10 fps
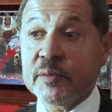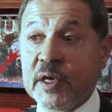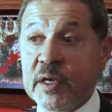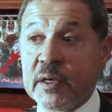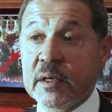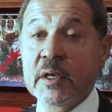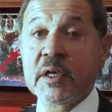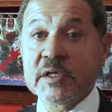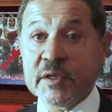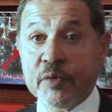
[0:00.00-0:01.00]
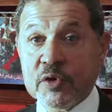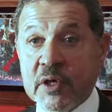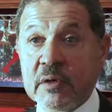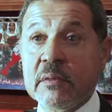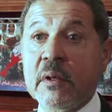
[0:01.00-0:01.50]
be here
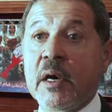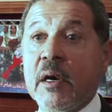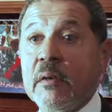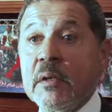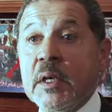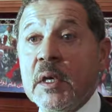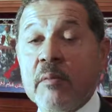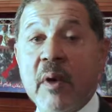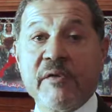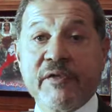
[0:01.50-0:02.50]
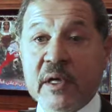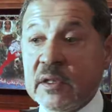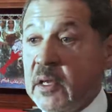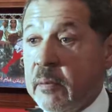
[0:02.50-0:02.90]
supporting uh, my friend the